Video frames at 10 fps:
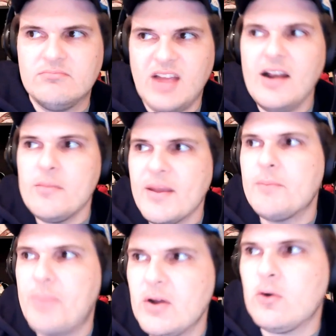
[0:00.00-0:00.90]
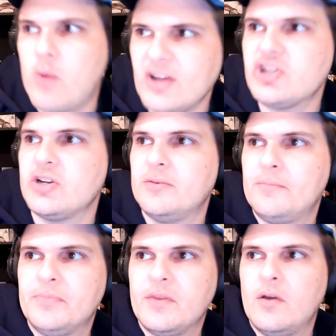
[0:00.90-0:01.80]
kind of the big, bigger question
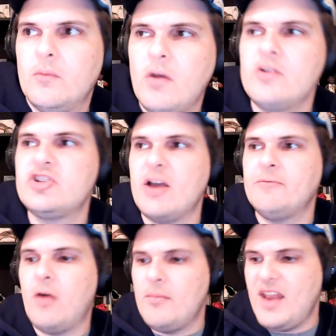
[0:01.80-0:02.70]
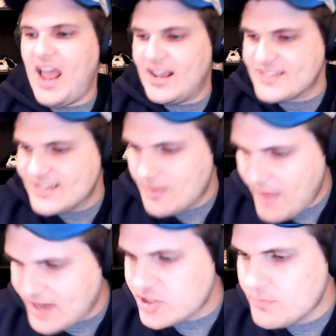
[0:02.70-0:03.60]
whether Jeff Weltman has the
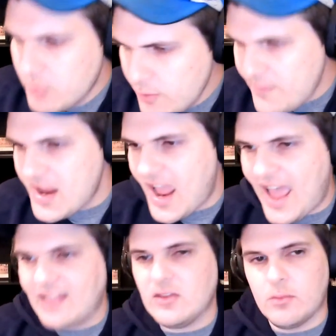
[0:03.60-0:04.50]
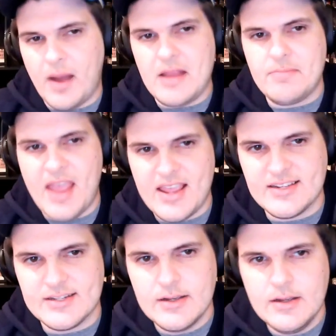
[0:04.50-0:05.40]
Magic moving at the right
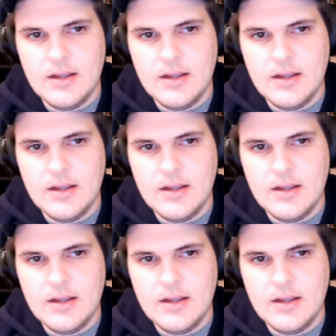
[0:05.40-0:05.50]
pace